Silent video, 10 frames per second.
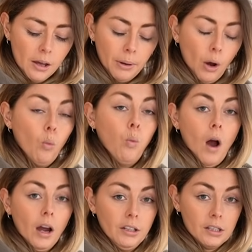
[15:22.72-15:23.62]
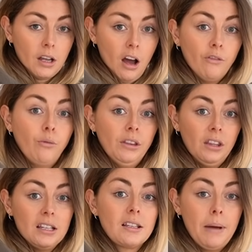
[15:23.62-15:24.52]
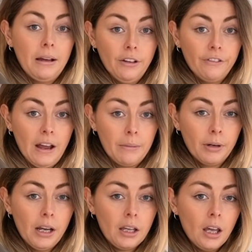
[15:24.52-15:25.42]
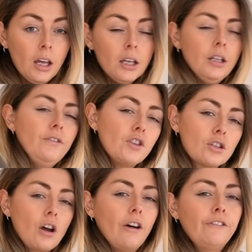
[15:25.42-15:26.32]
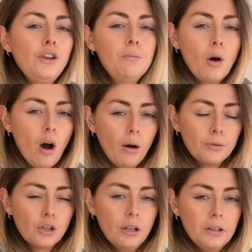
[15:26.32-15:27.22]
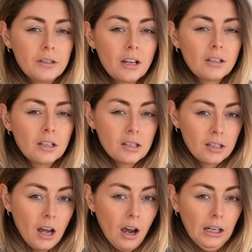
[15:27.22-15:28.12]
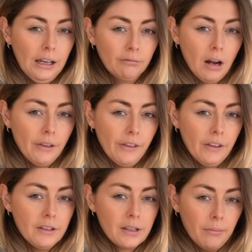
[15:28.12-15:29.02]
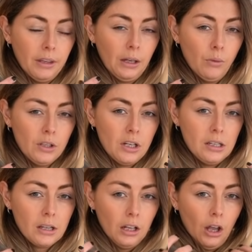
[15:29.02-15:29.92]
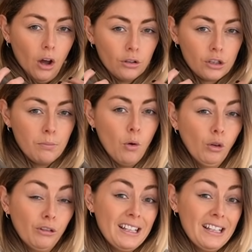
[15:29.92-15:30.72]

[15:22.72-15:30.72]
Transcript: but a wider scarf with this amount of fabric, you've just got a few more options to style it rather than something which is a lot smaller